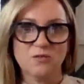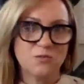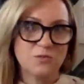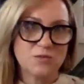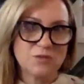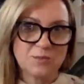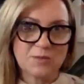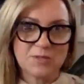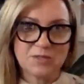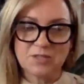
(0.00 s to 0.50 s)

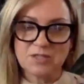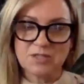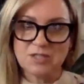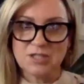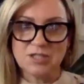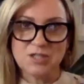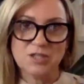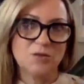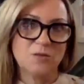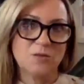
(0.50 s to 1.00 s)
spent a
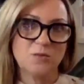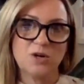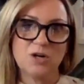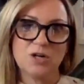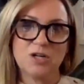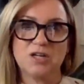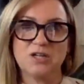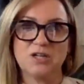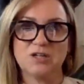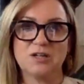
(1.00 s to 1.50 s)
year
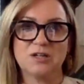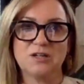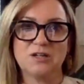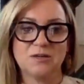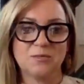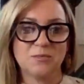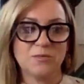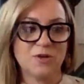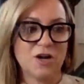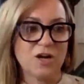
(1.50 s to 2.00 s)
working on
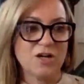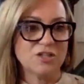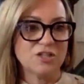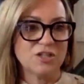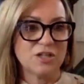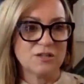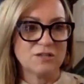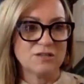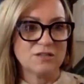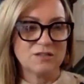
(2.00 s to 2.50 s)
a
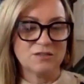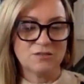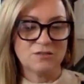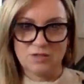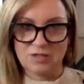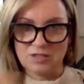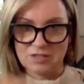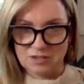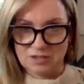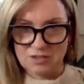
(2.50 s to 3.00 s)
project and you
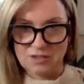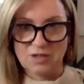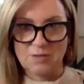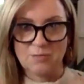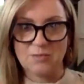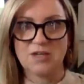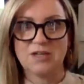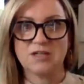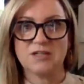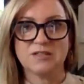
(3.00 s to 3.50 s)
get to
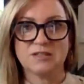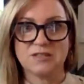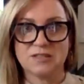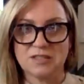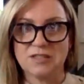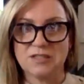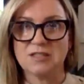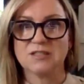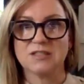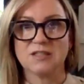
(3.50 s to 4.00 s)
come in and
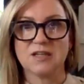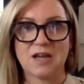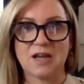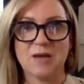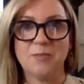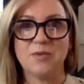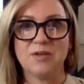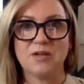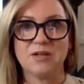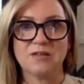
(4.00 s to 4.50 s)
see this
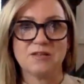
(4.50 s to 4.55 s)
happen,